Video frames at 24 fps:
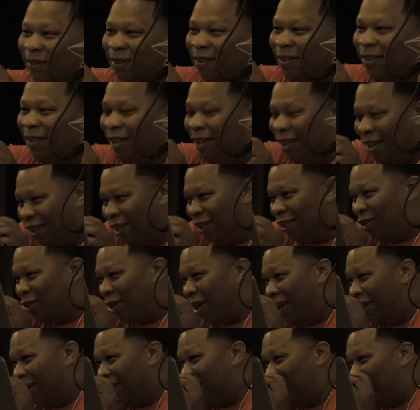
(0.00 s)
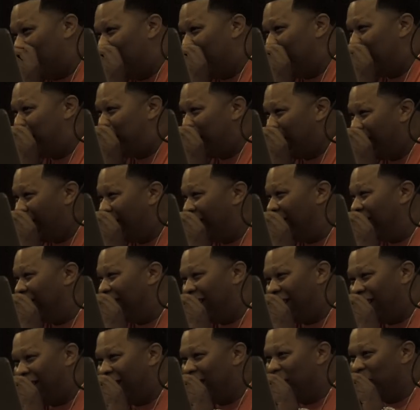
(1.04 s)
Nigga trying to grow a
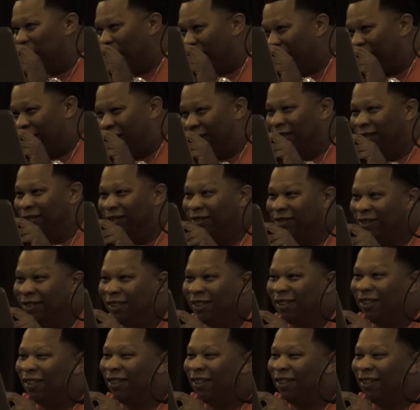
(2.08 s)
beard, it ain't working.